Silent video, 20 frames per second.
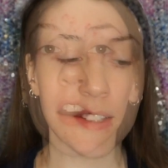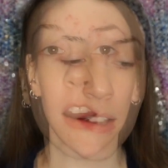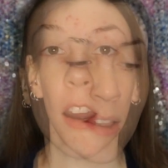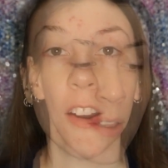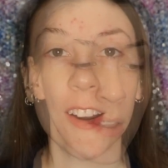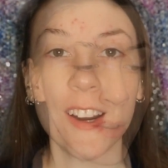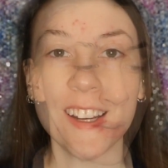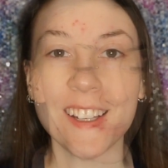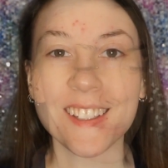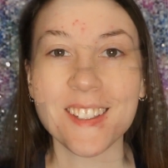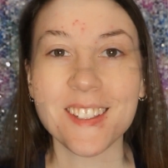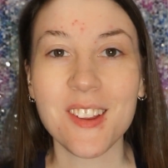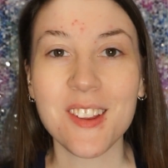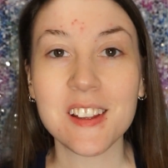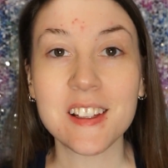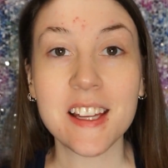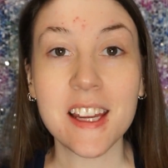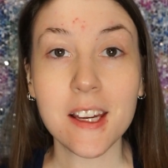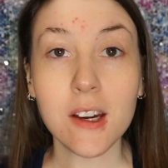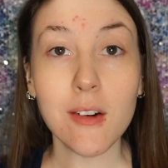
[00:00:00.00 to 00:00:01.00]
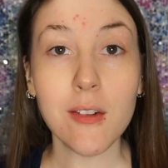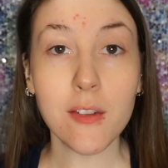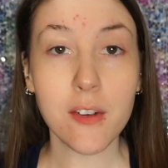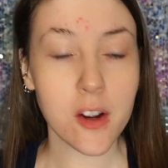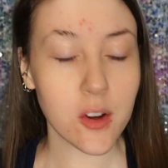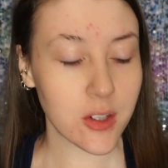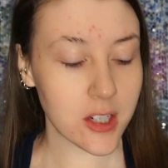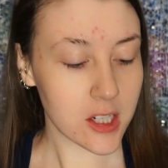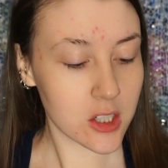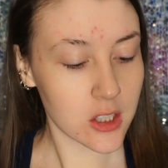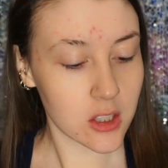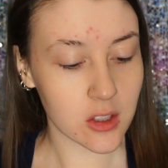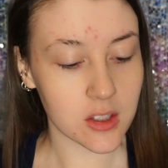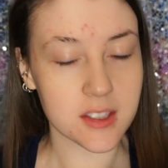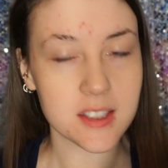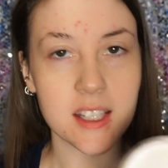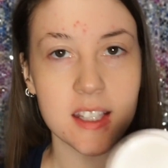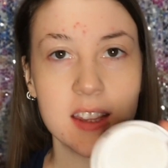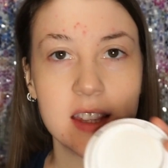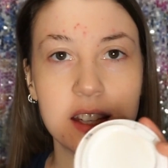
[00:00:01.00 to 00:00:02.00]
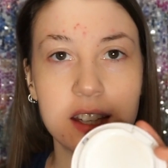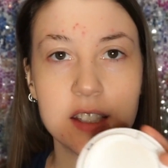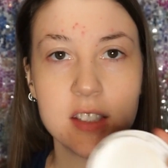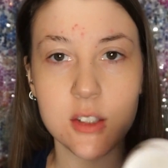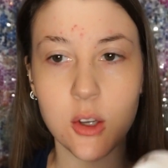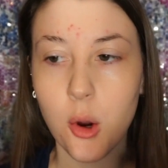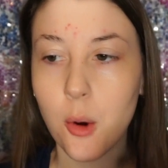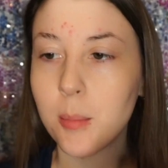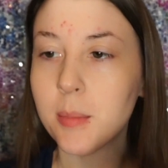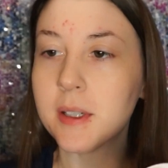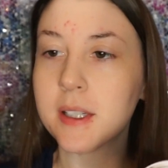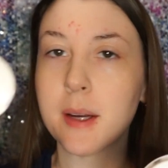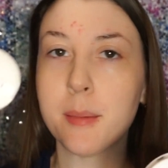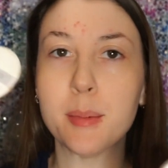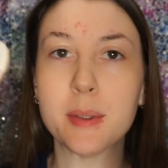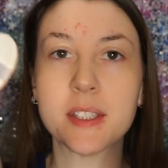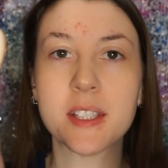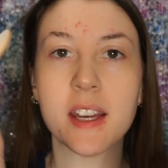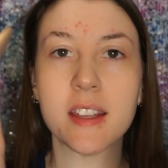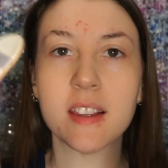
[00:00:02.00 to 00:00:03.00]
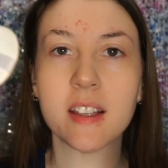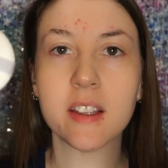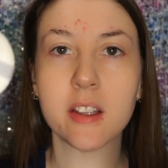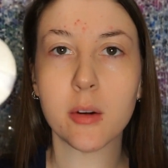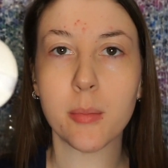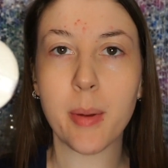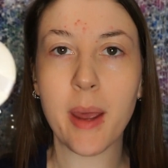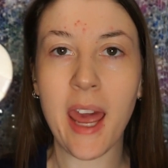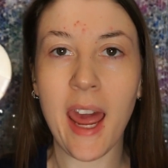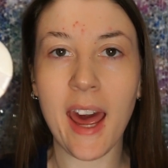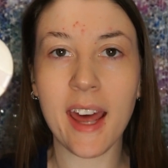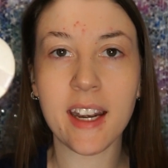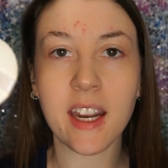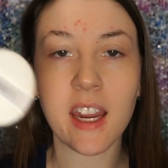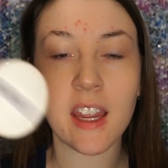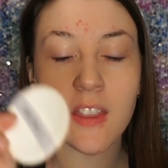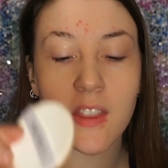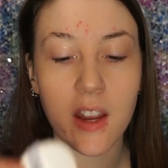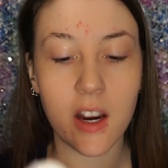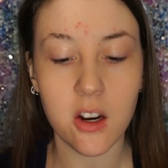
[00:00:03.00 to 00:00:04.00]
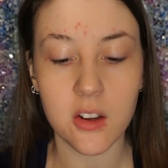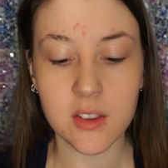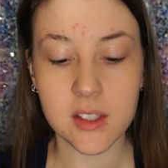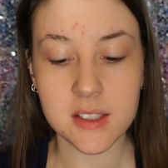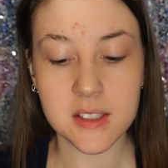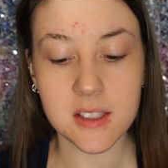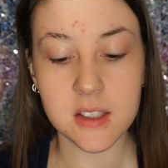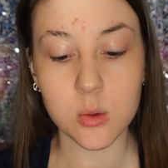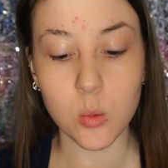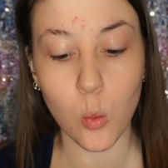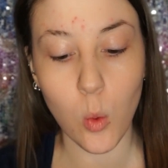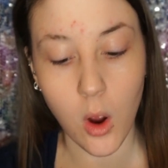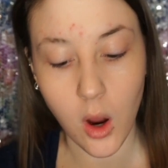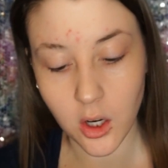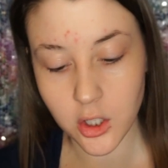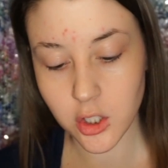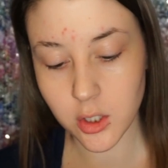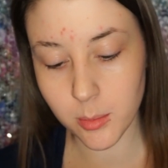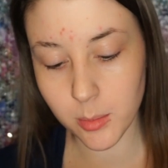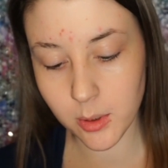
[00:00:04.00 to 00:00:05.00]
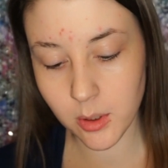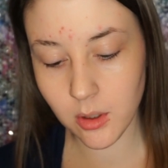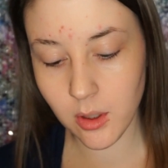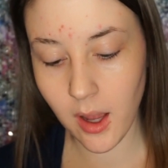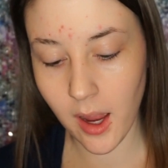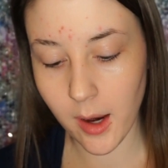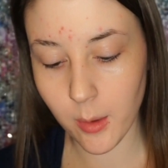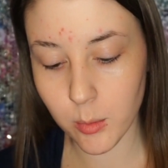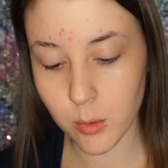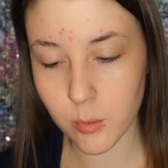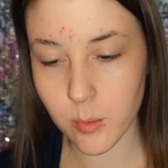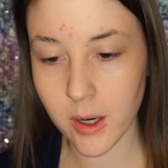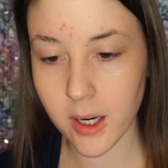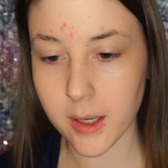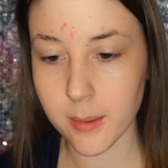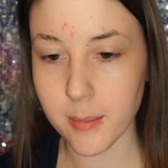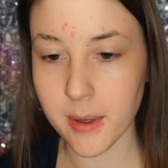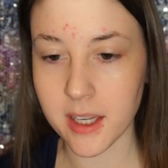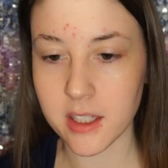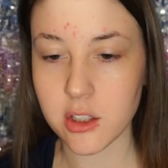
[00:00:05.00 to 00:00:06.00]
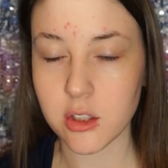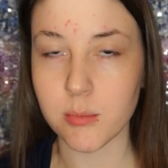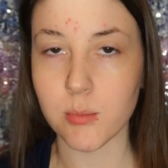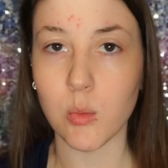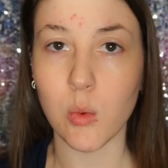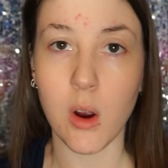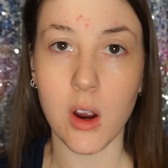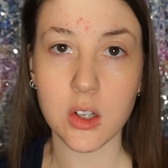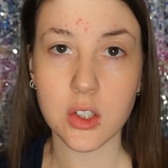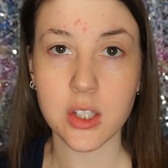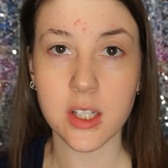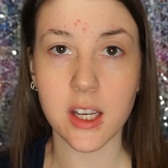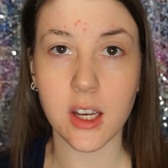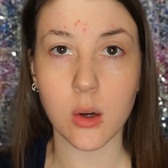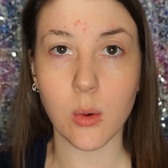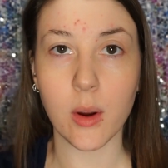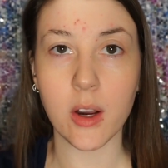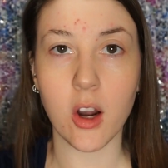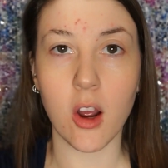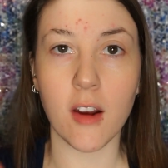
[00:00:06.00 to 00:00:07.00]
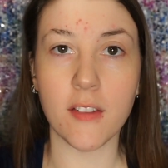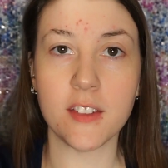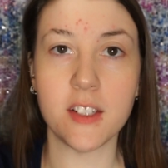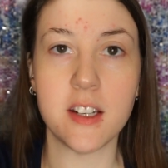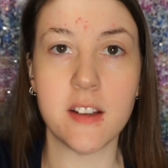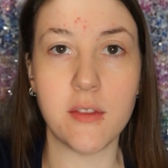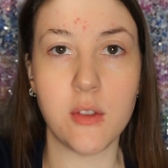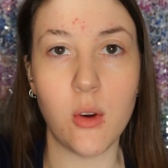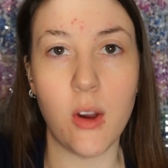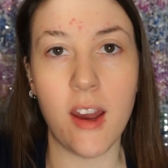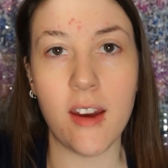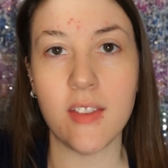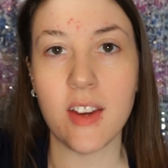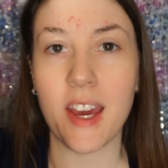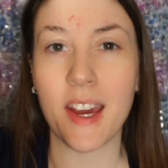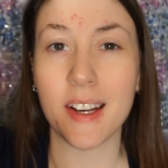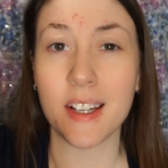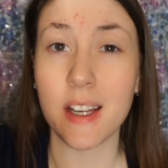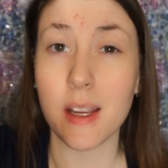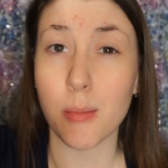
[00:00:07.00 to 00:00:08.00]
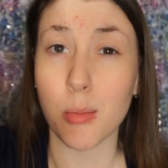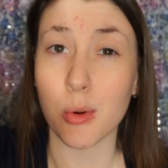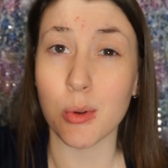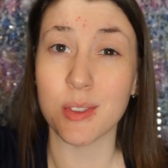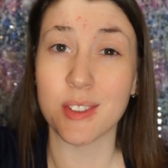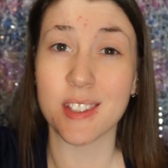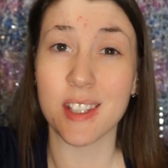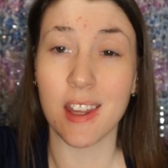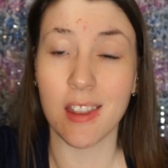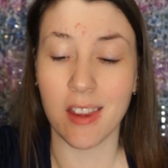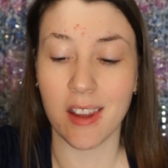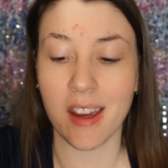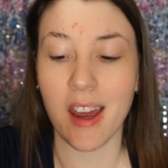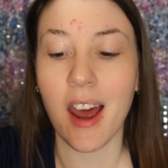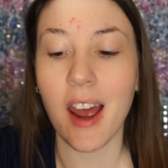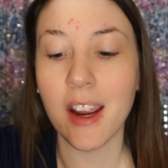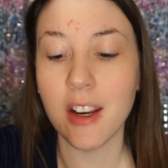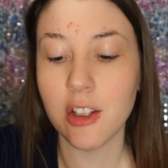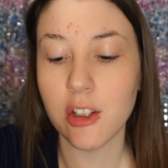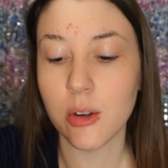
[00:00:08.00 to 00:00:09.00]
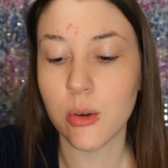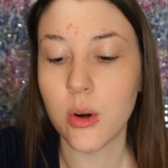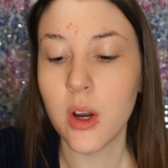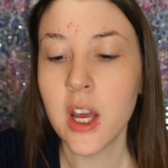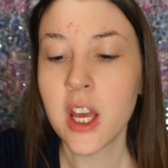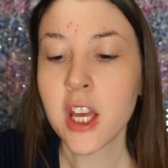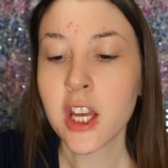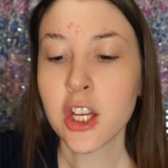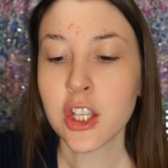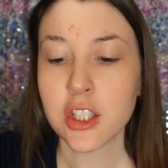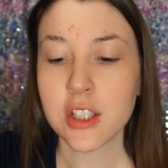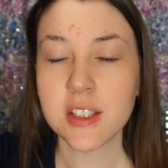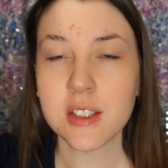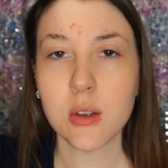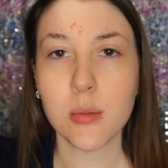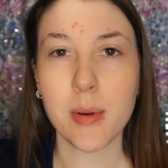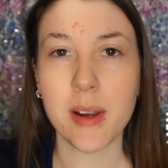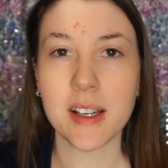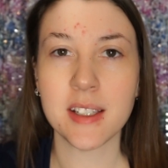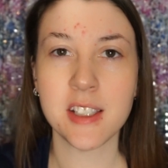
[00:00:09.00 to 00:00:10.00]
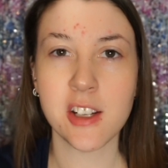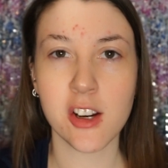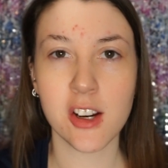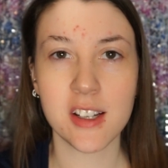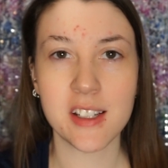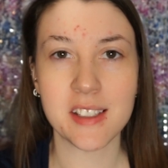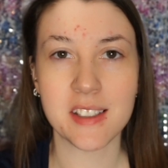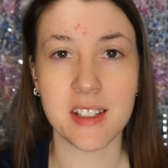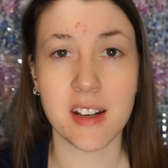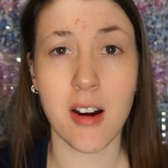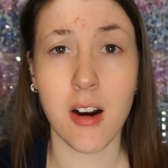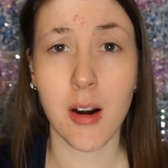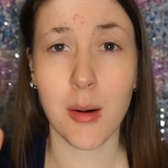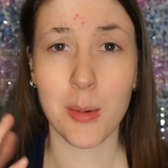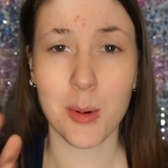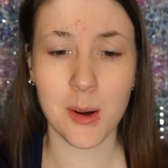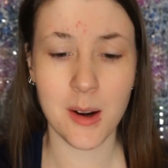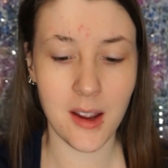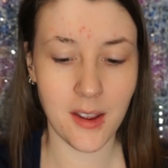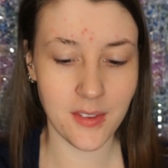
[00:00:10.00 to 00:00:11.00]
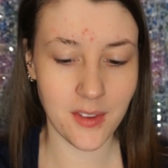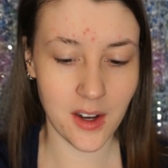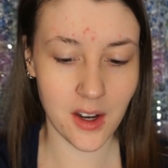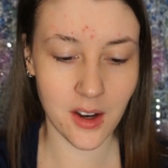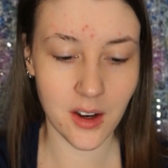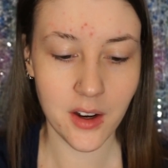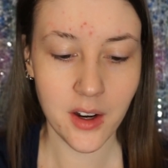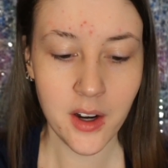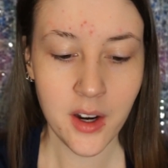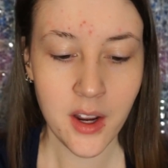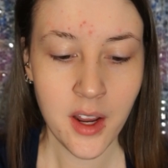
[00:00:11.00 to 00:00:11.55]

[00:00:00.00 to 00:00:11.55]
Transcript: Alright, so the Lancome foundation looks like this. You open it up, it's got the little pad in there. This is washable. I would recommend washing it quite often if you have acne prone skin like I do, just so bacteria doesn't harbor on there.